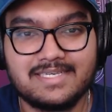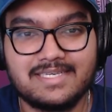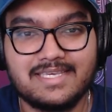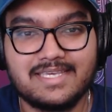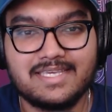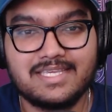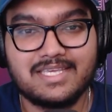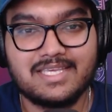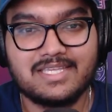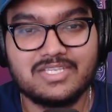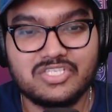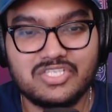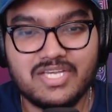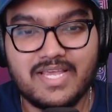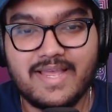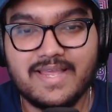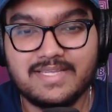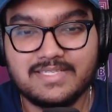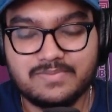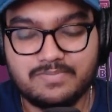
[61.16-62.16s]
and
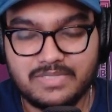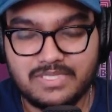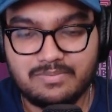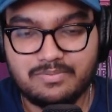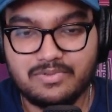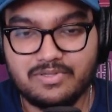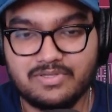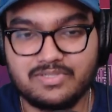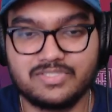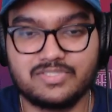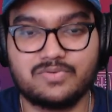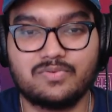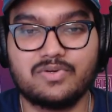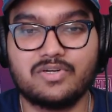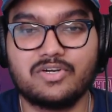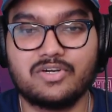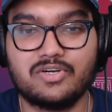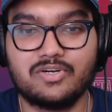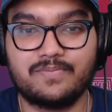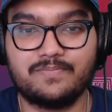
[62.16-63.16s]
Giants people on
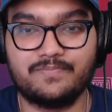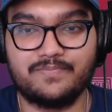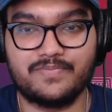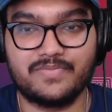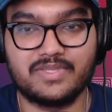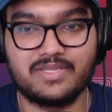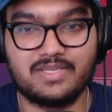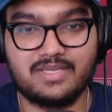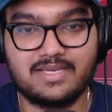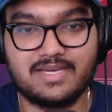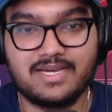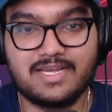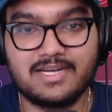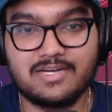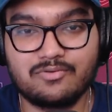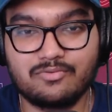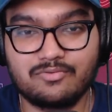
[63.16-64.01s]
Twitter kind of